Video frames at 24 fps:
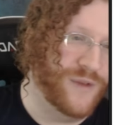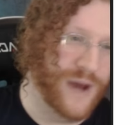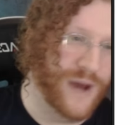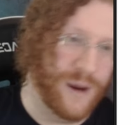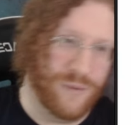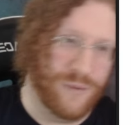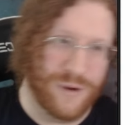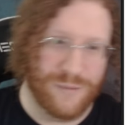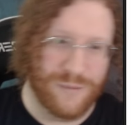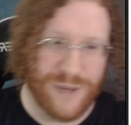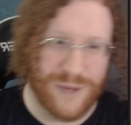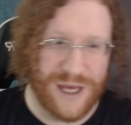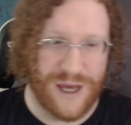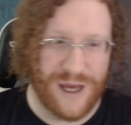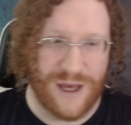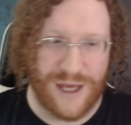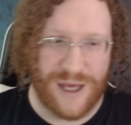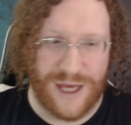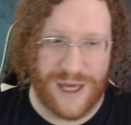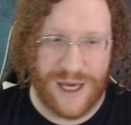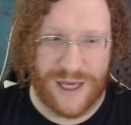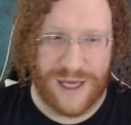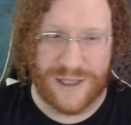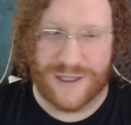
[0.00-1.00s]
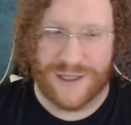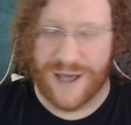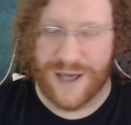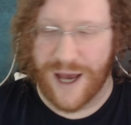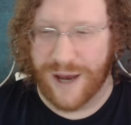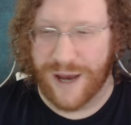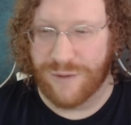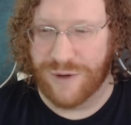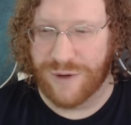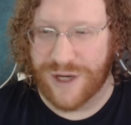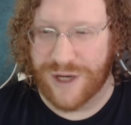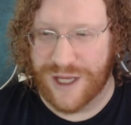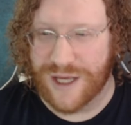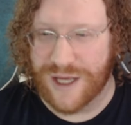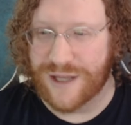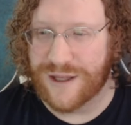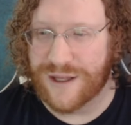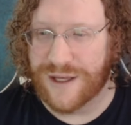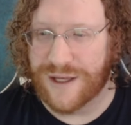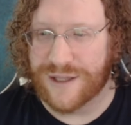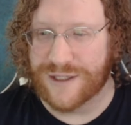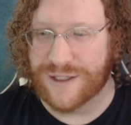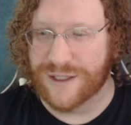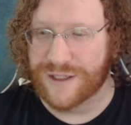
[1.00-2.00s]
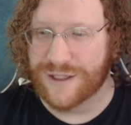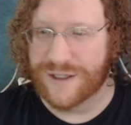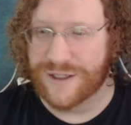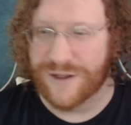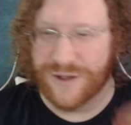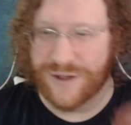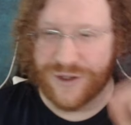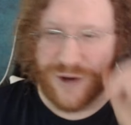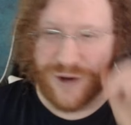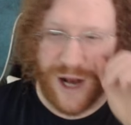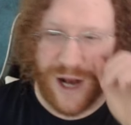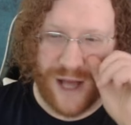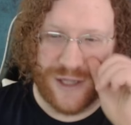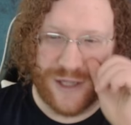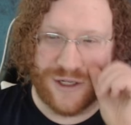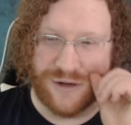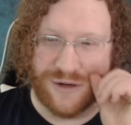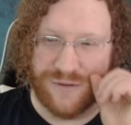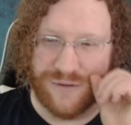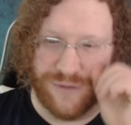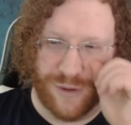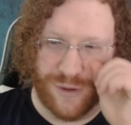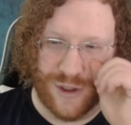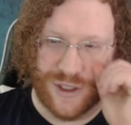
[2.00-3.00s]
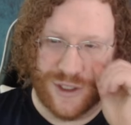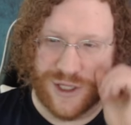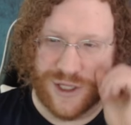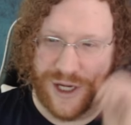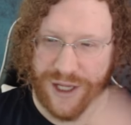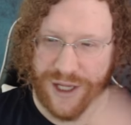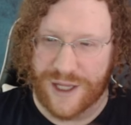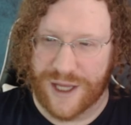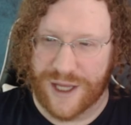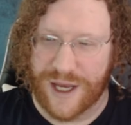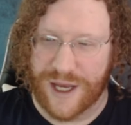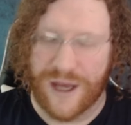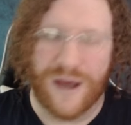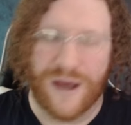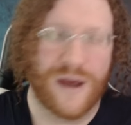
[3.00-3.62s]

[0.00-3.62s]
That would be a yeet. I would yeet this into the trash, unfortunately.